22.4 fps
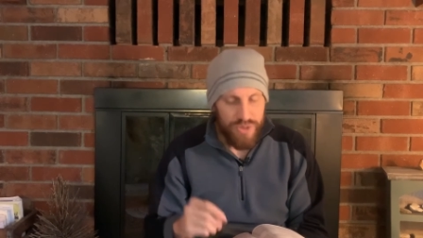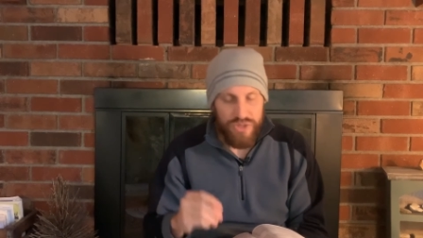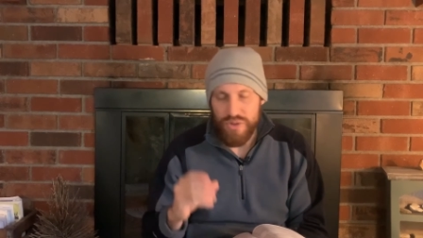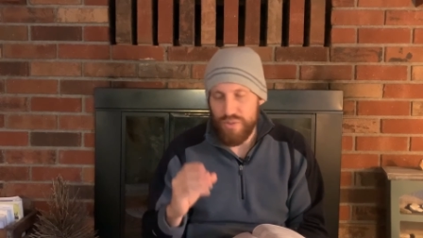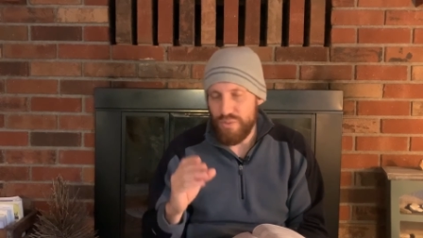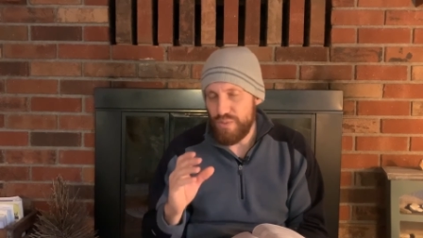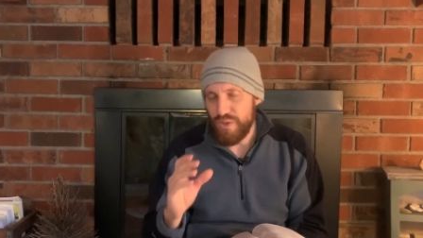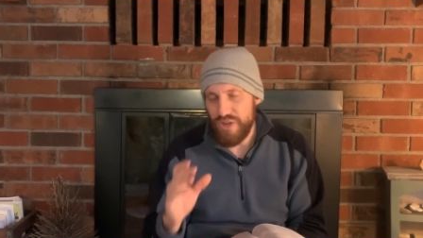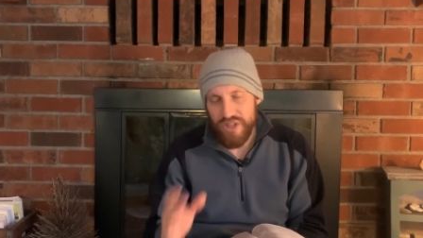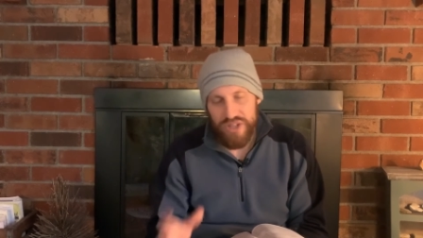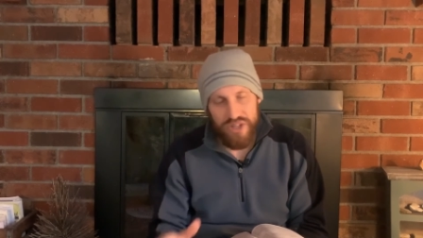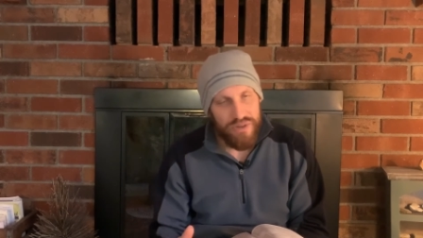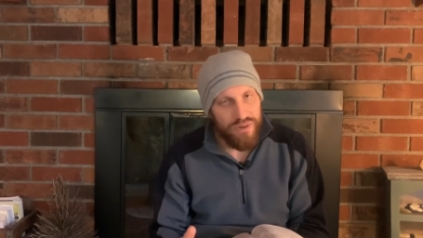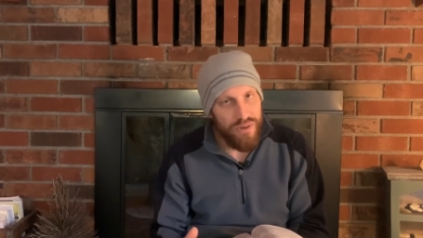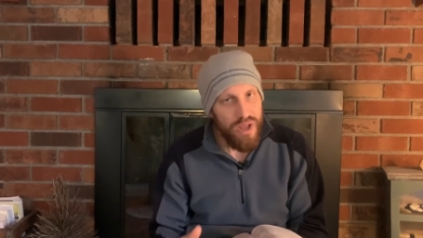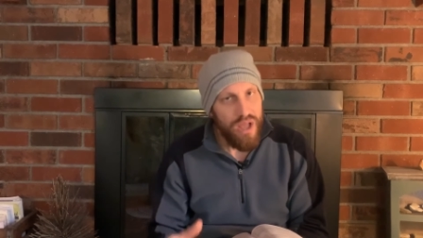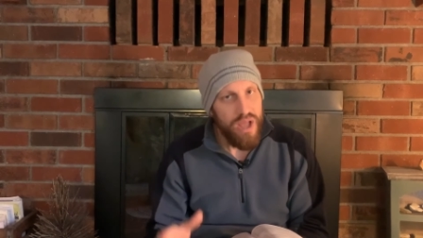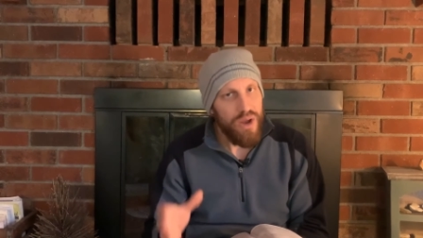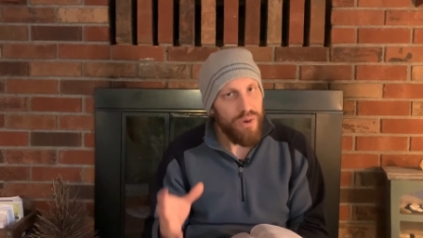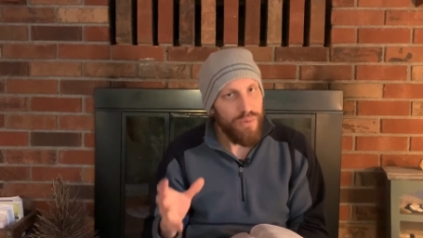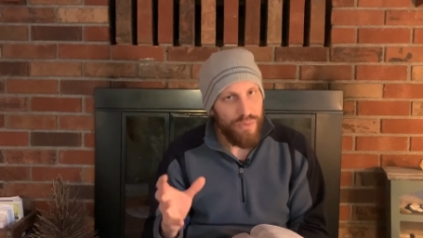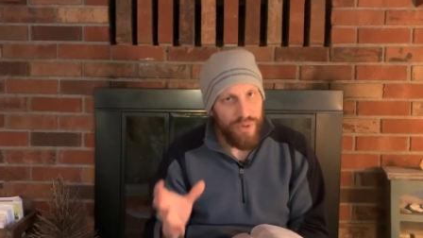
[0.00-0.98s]
It's a really,
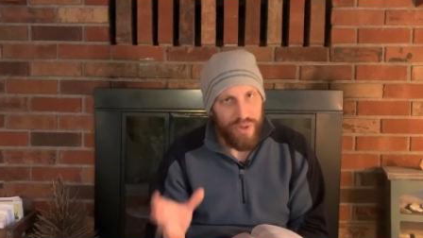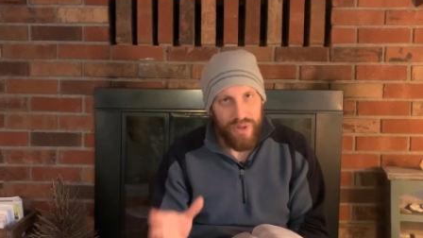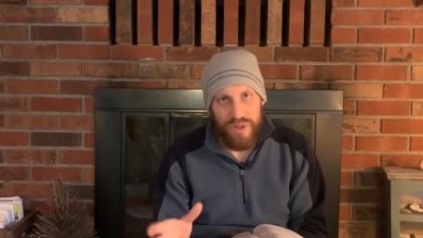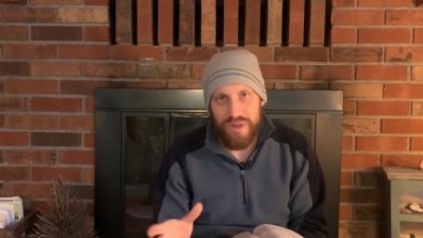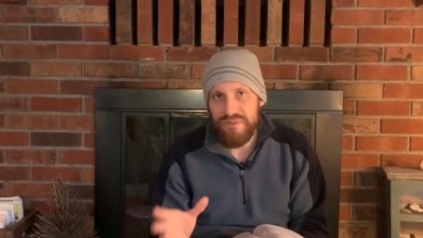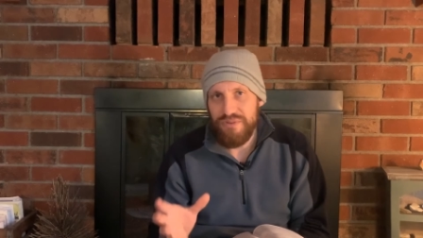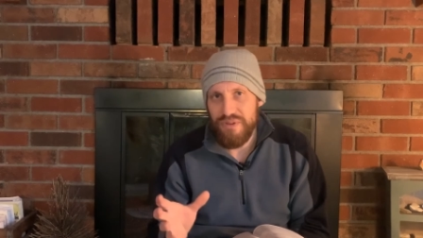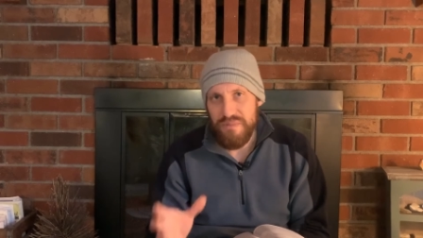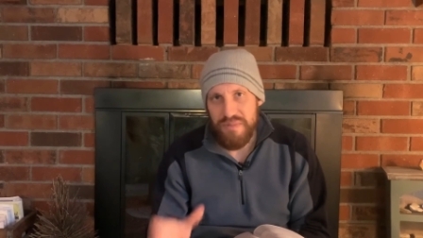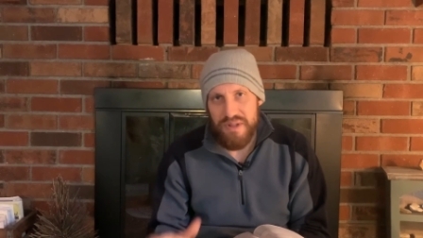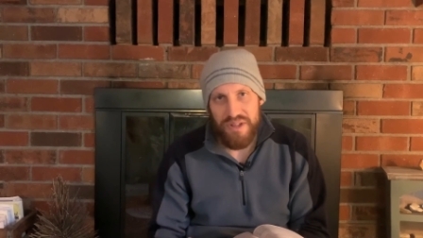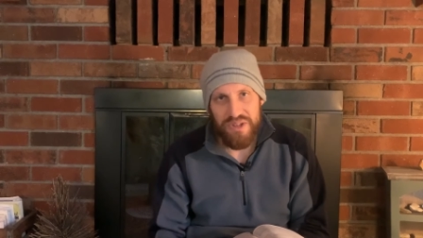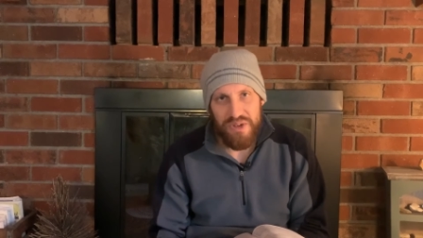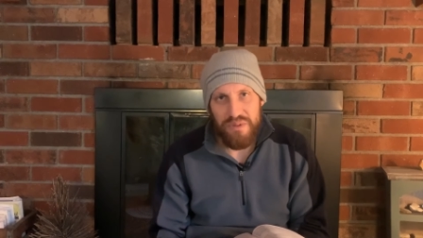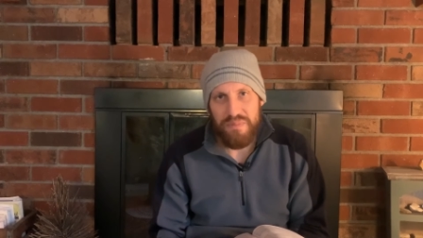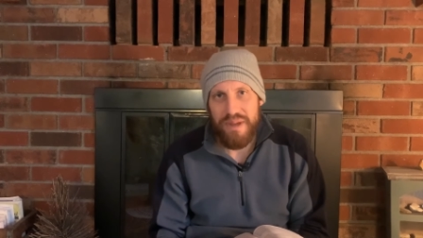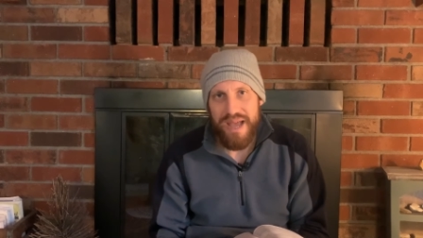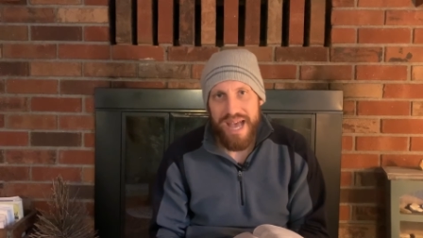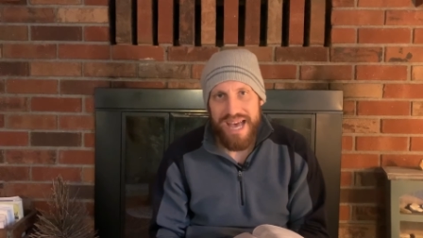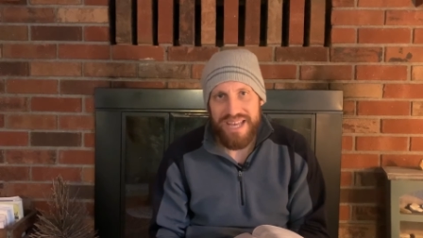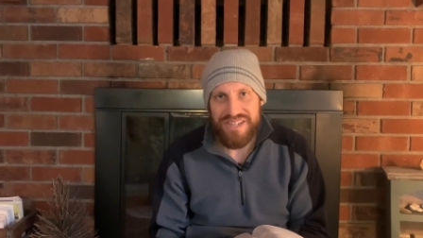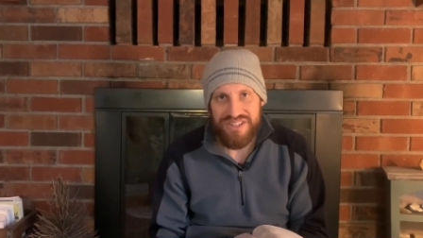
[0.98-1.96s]
really familiar
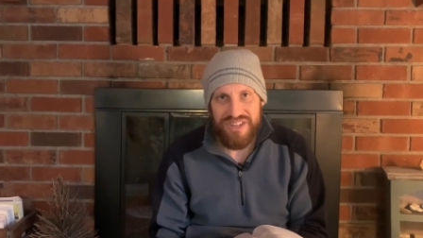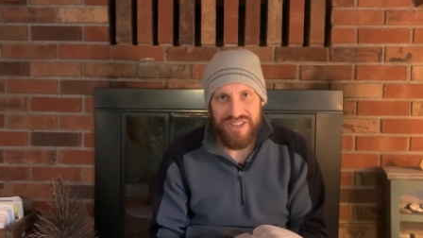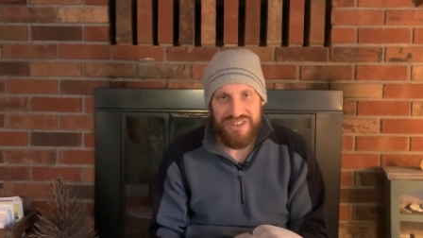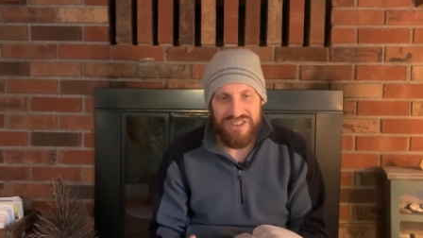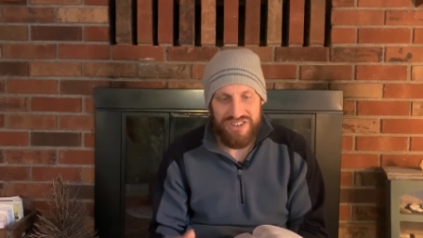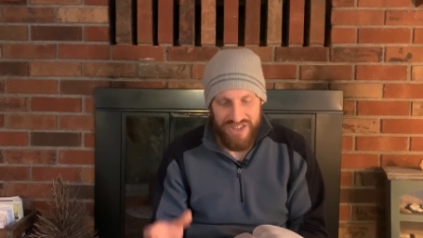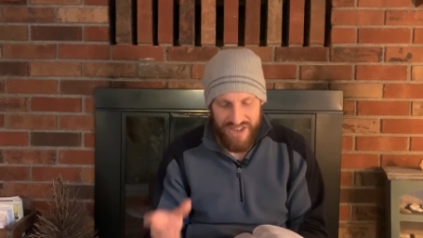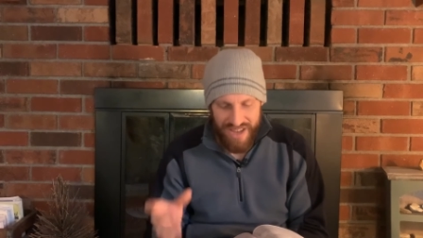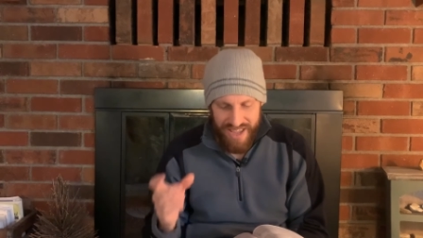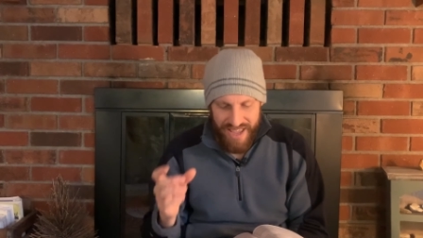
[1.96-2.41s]
passage.